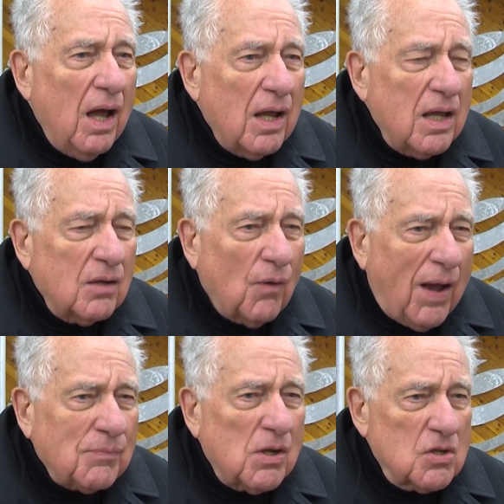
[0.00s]
he
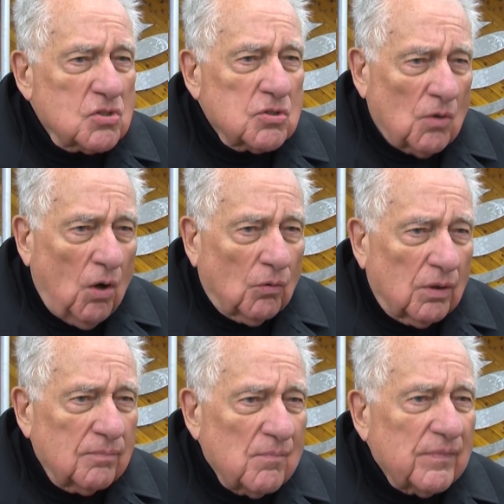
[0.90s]
grabbed at his throat,
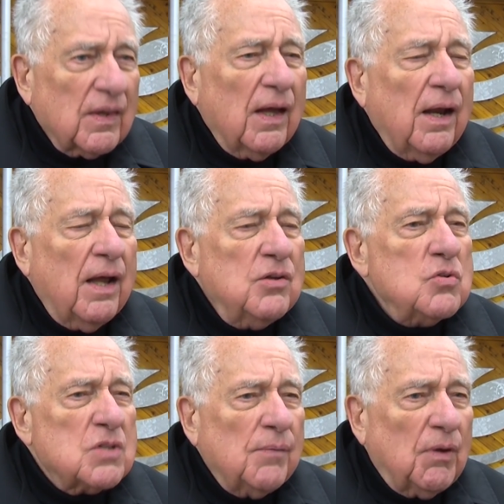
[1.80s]
and I
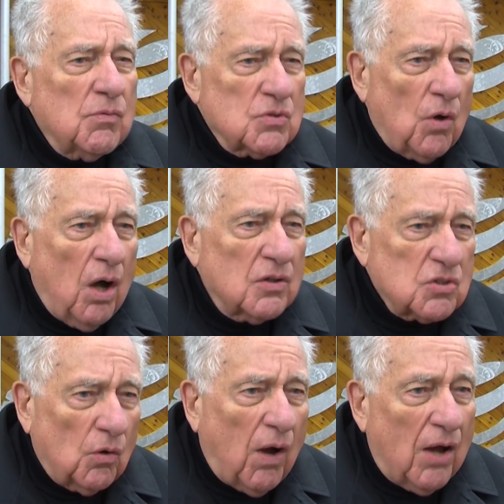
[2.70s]
knew something was wrong, and
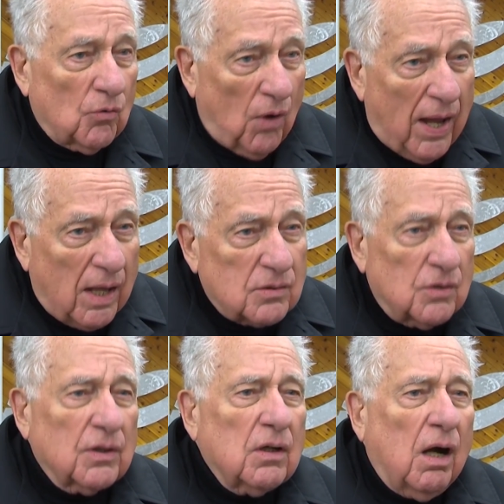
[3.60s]
so I ran
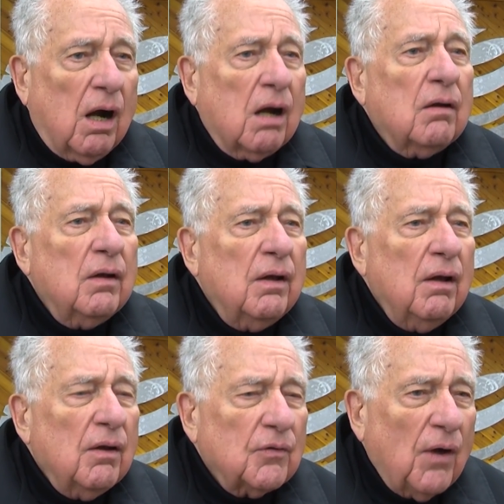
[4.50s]
to the car
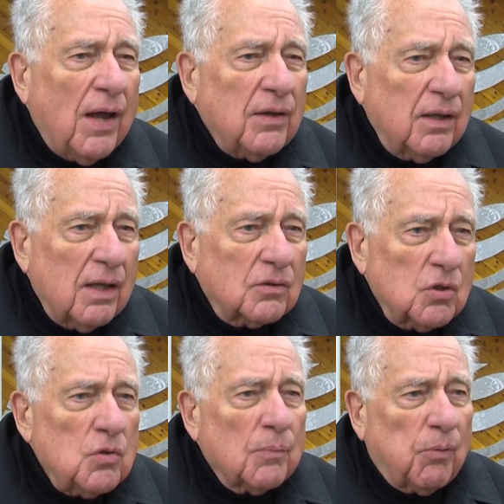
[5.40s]
trying to get
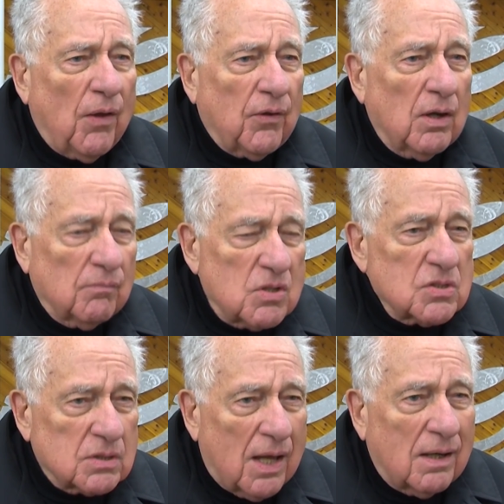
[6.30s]
to the president and
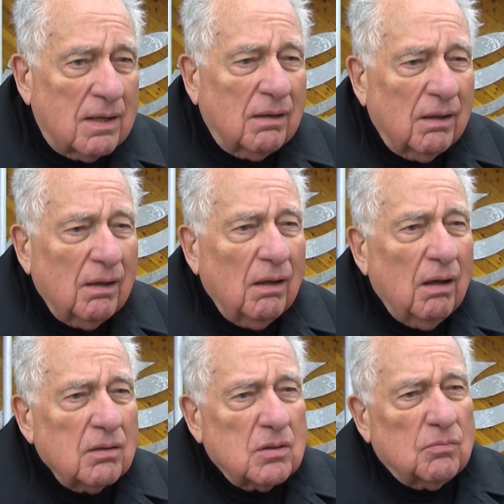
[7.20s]
Mrs. Kennedy
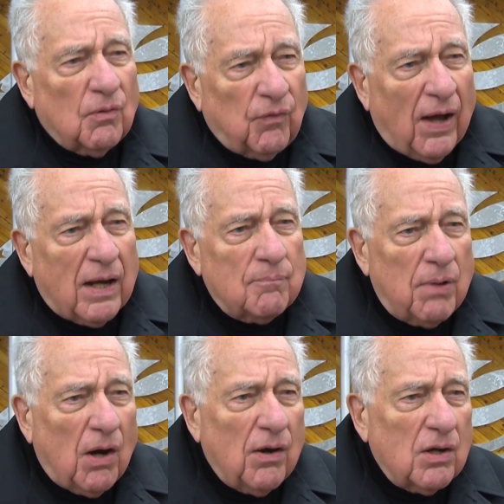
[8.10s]
to provide a
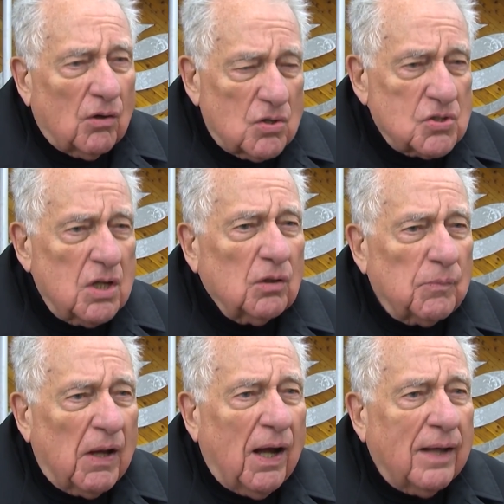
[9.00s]
barrier or
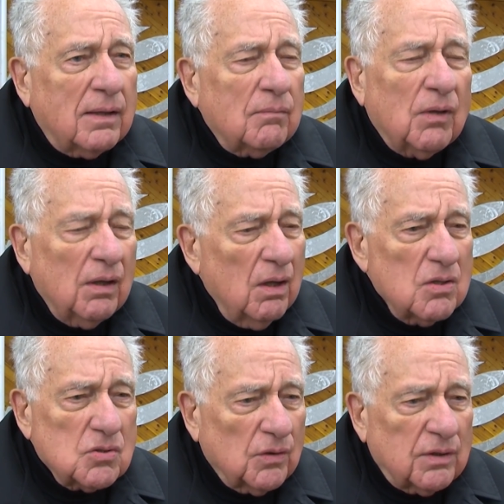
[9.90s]
shield behind them
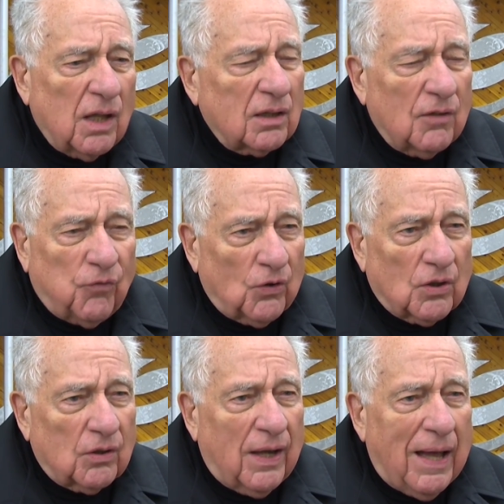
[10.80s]
so that nothing
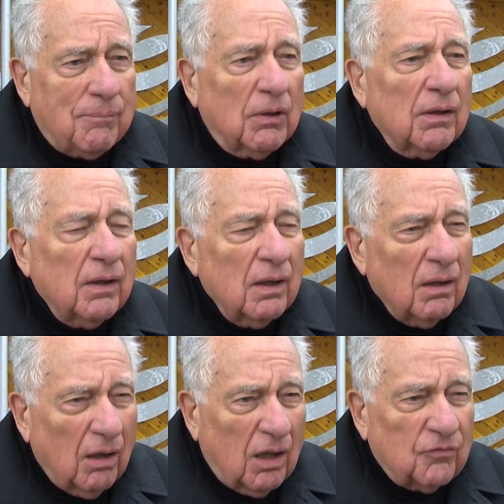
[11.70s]
further could happen.
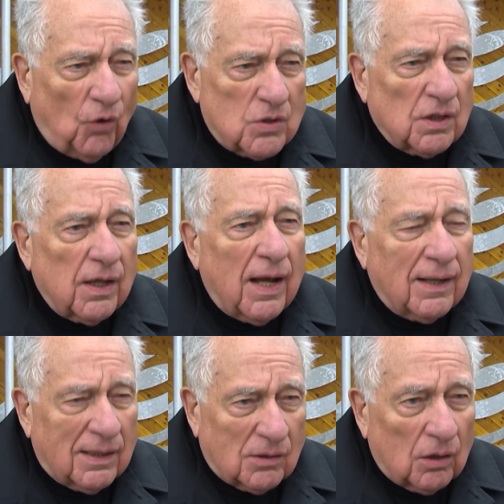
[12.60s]
Unfortunately, I
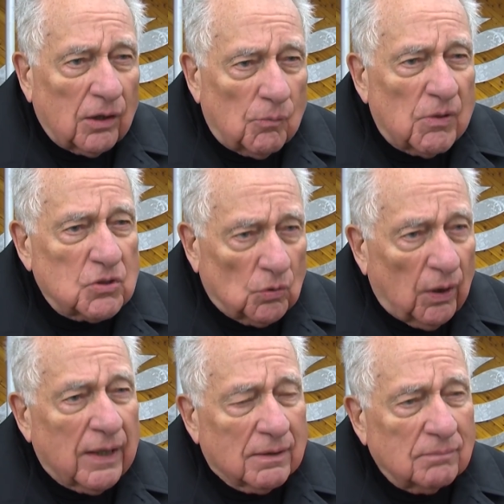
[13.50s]
got there a little bit too
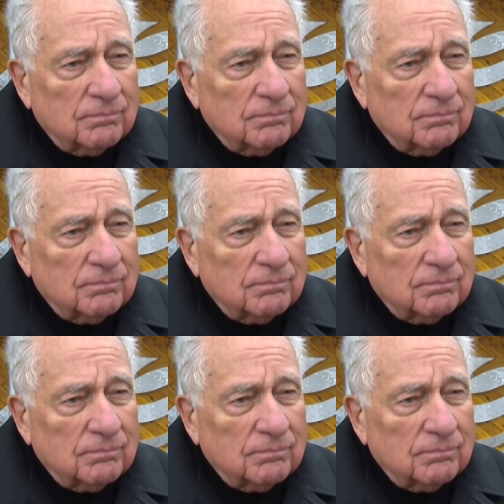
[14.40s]
late.